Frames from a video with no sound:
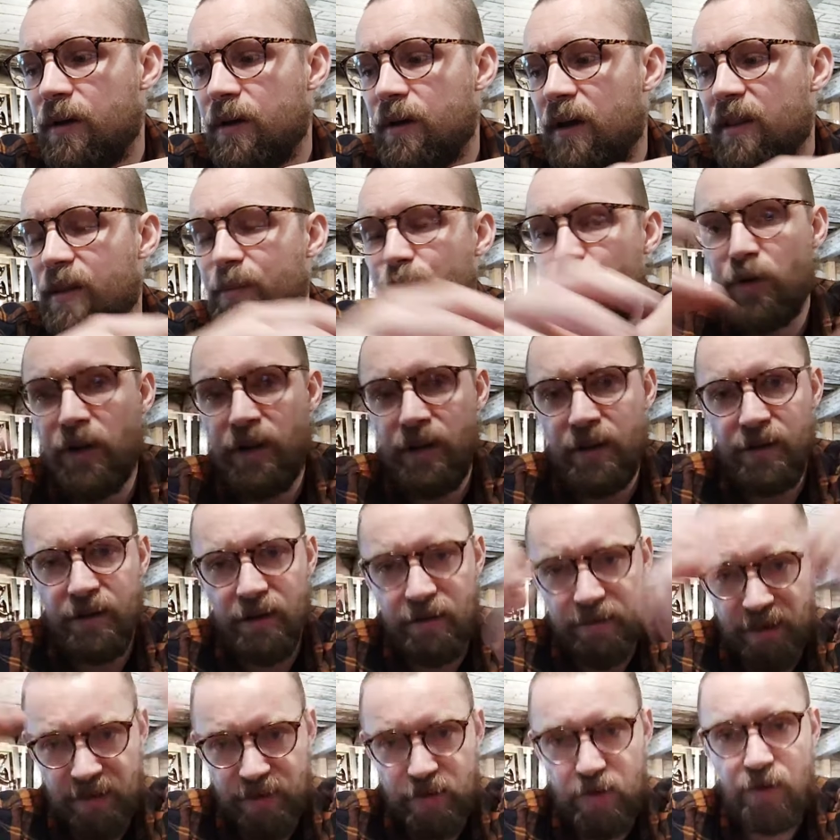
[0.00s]
the brick kind
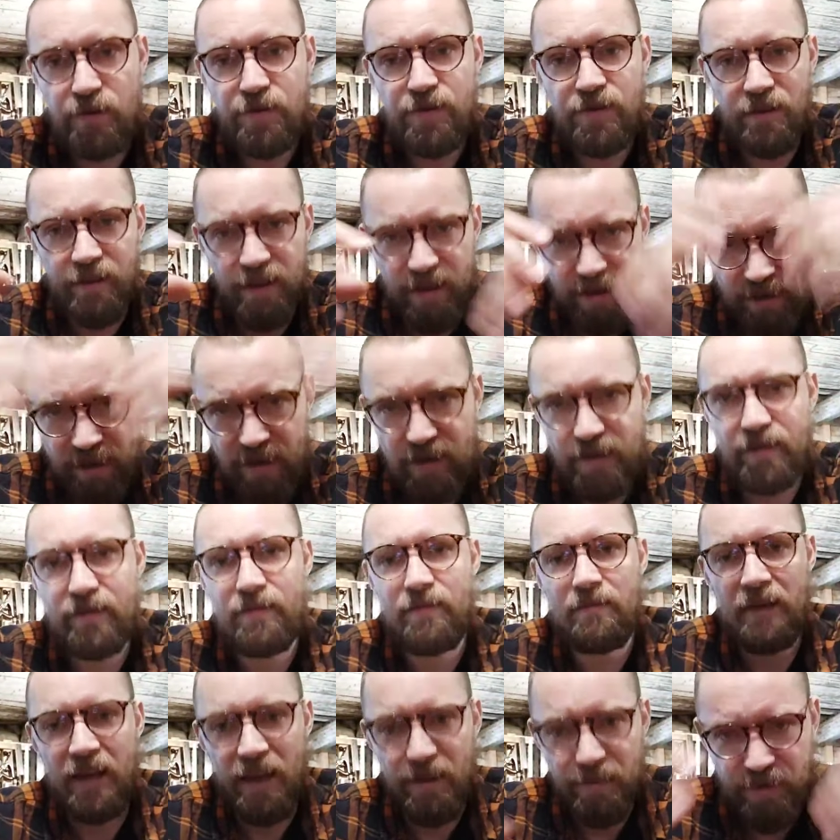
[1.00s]
of gets hot, and that
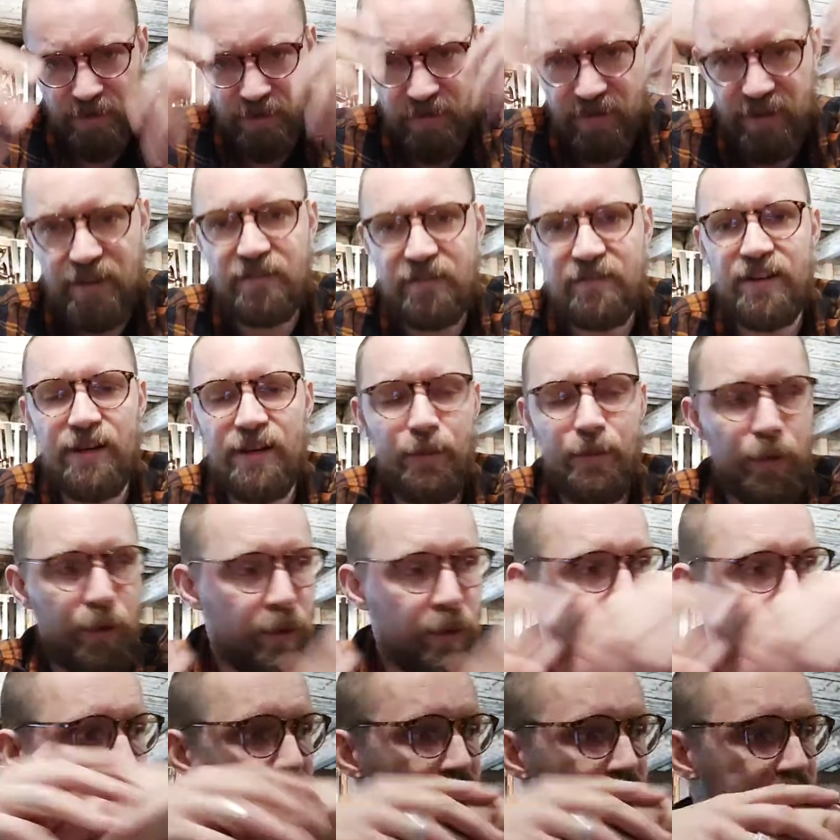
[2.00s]
keeps it really, really
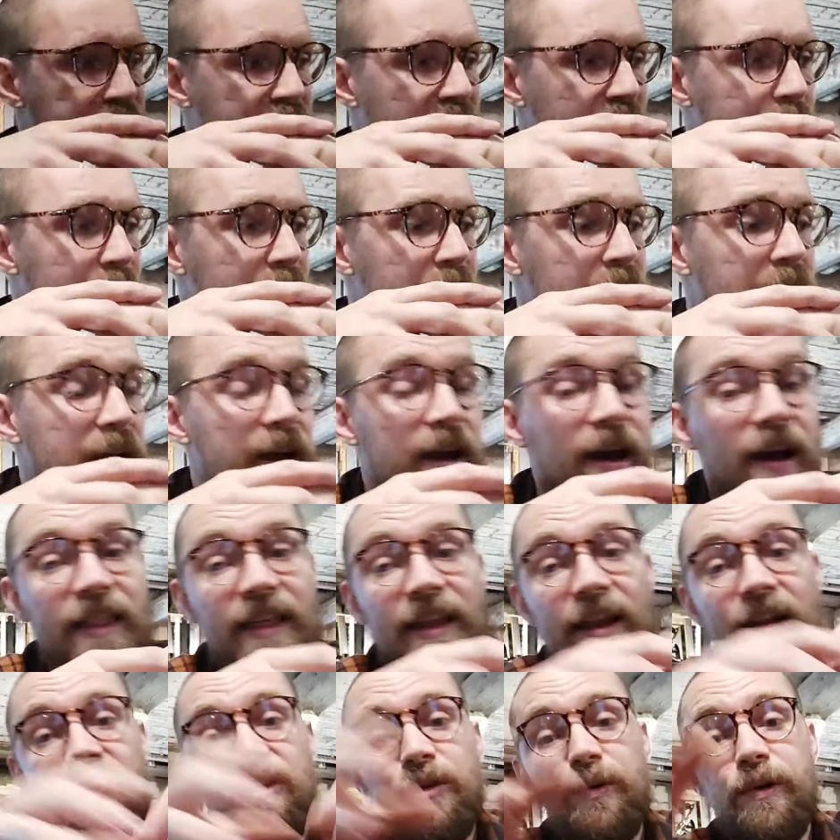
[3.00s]
warm for a long time. And
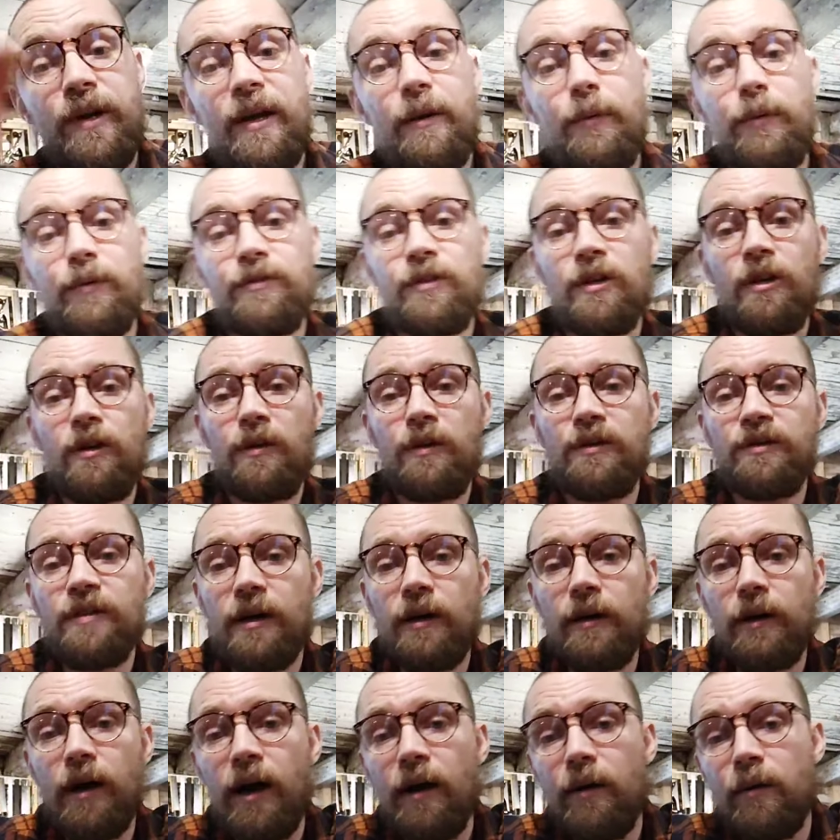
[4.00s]
then actually, what I will do is
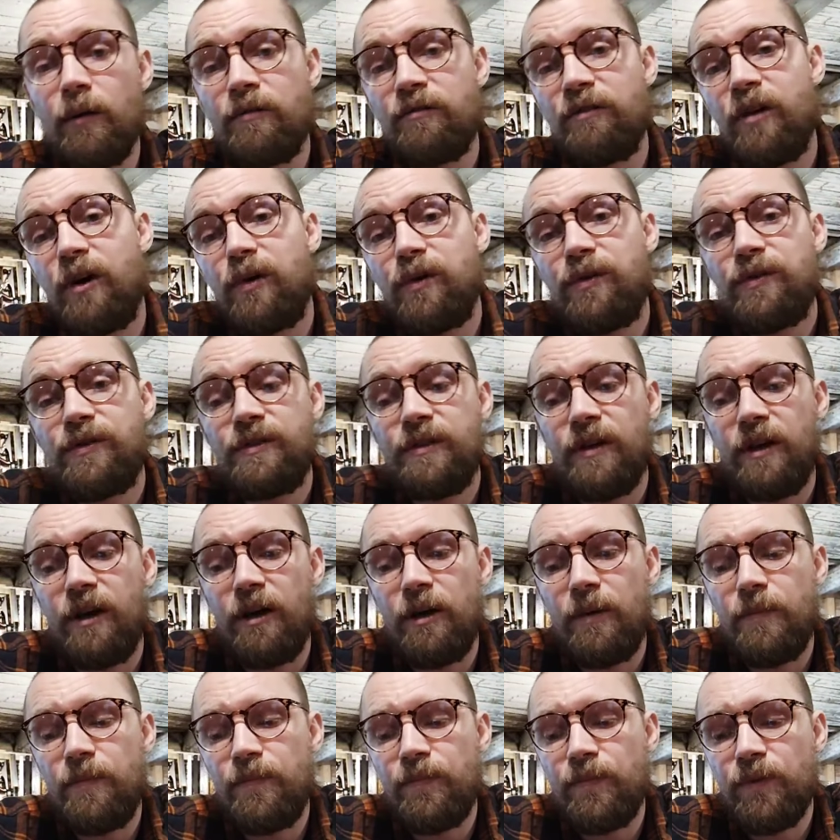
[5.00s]
I will roast
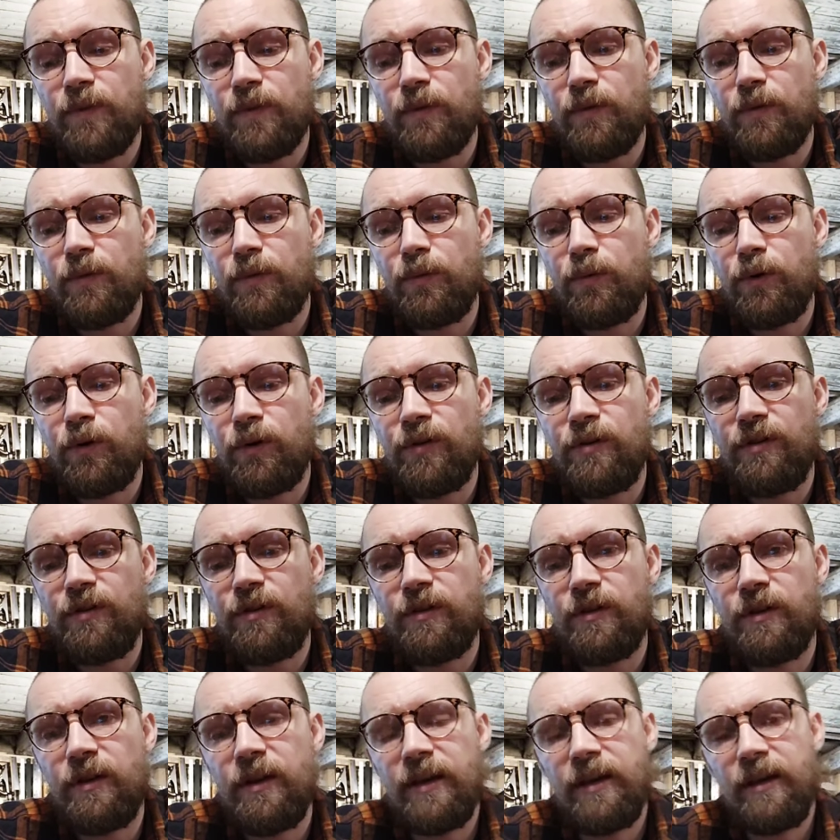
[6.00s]
wood
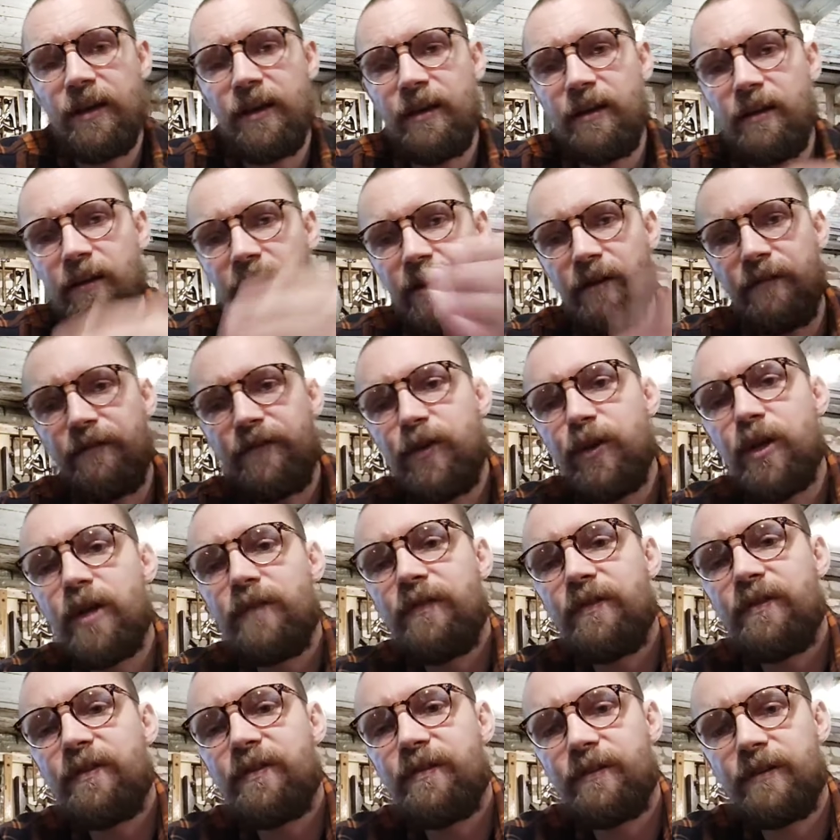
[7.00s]
in a few
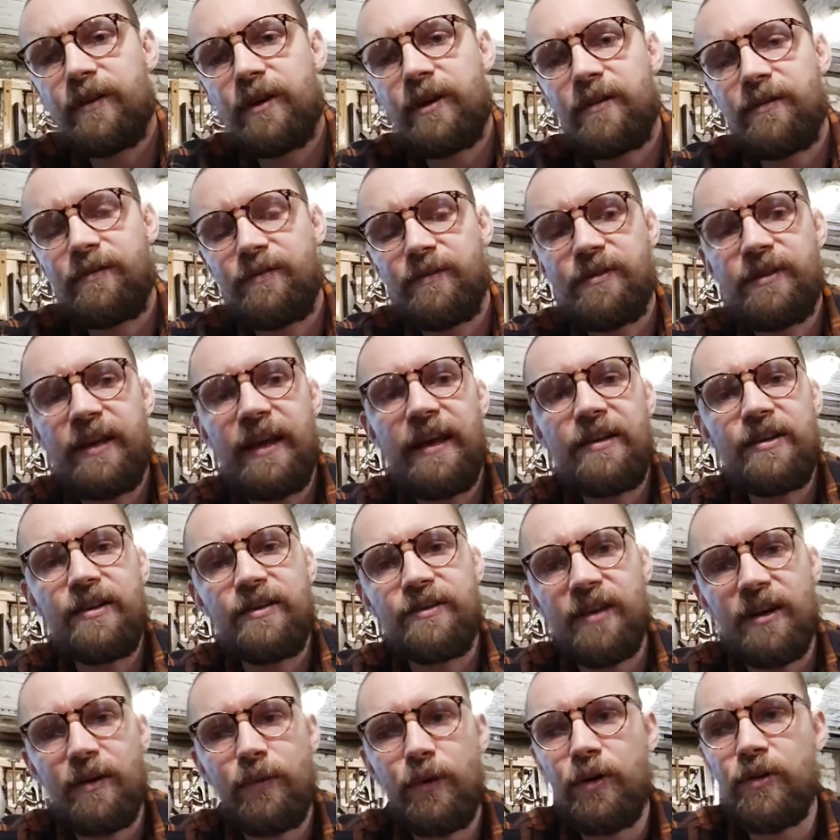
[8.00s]
different kind of
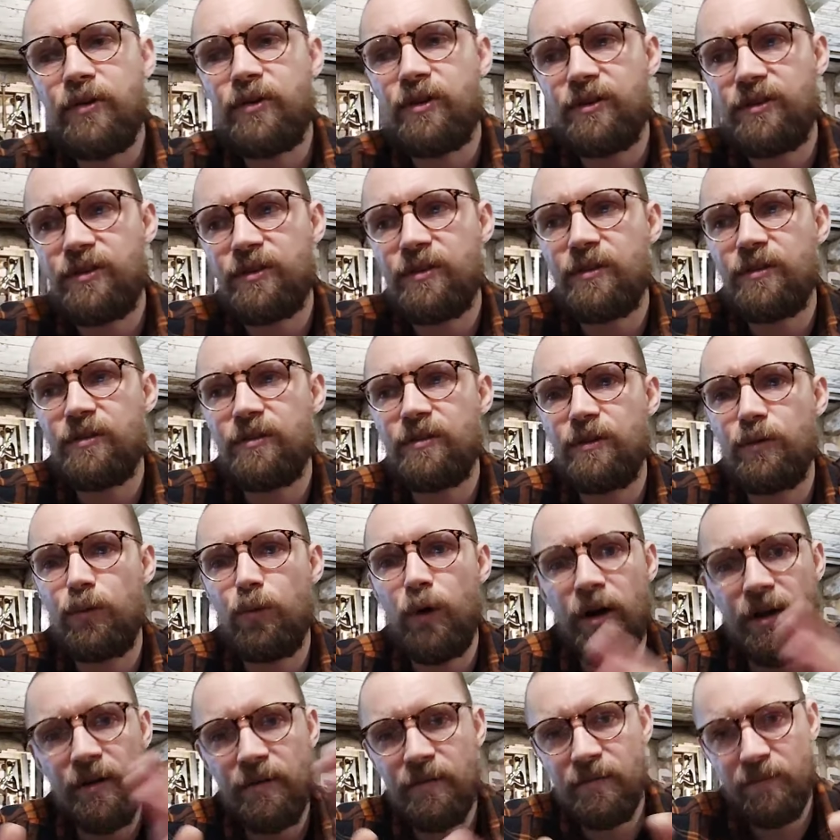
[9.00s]
stages. I won't just do
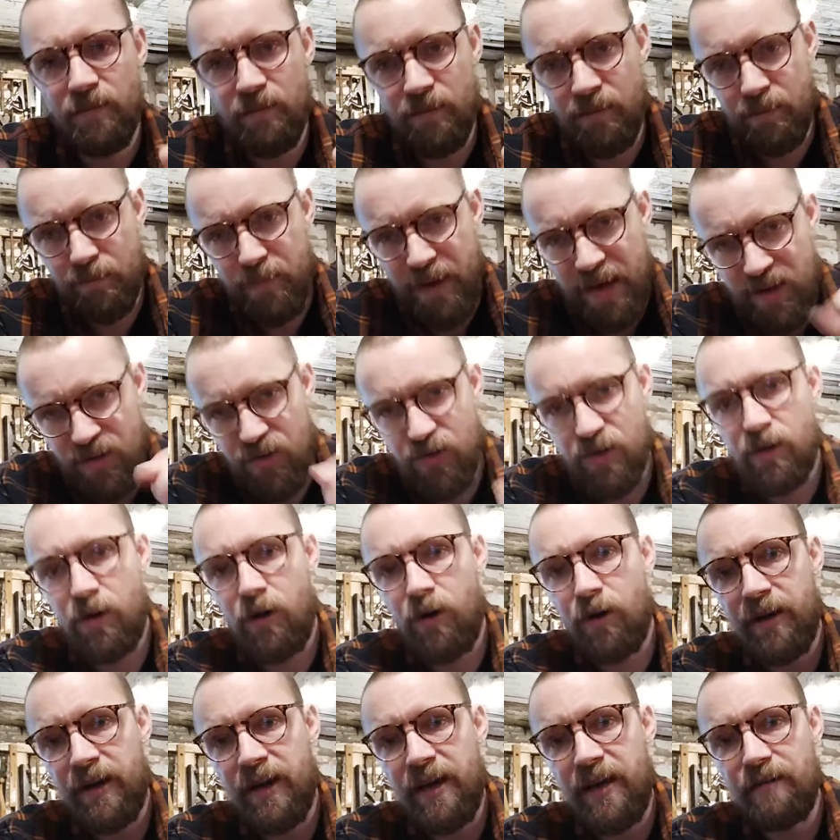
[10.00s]
one batch on a
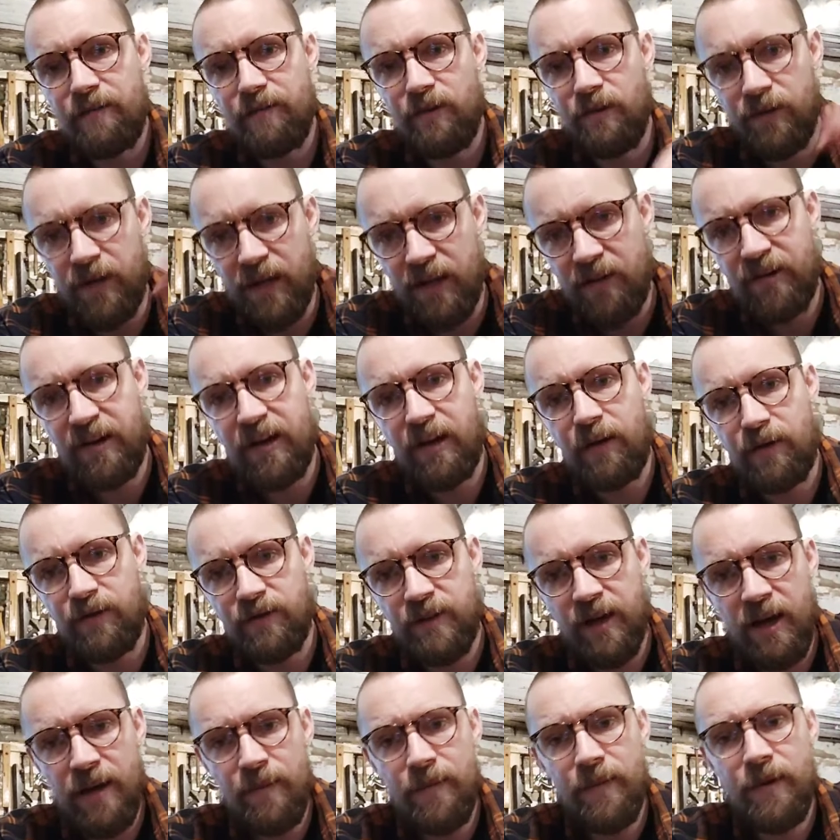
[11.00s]
hot heat for a really, really long
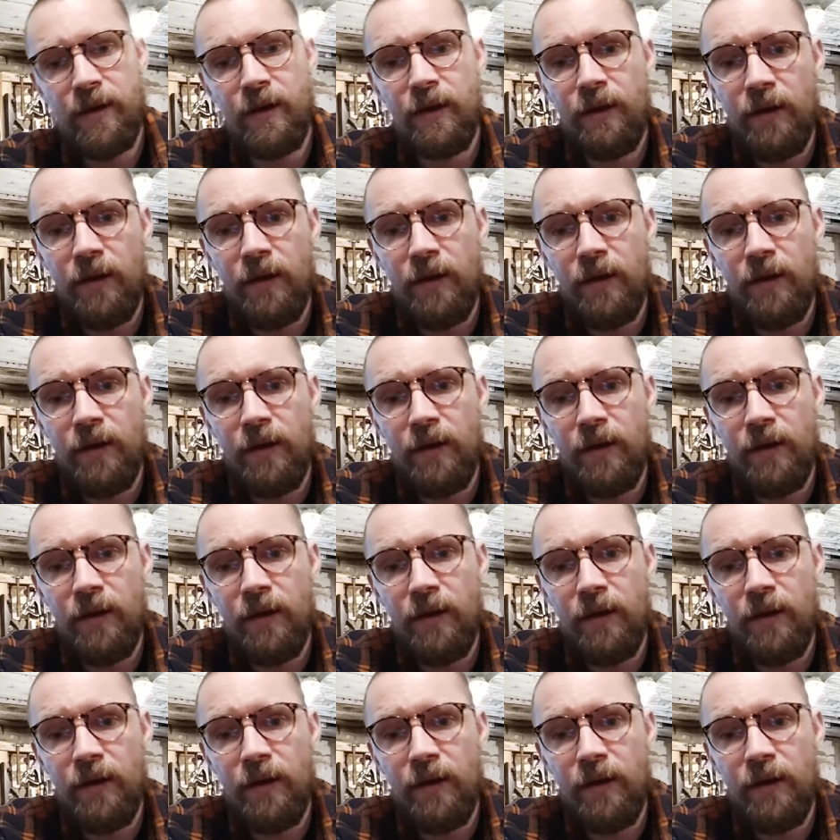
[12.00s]
time.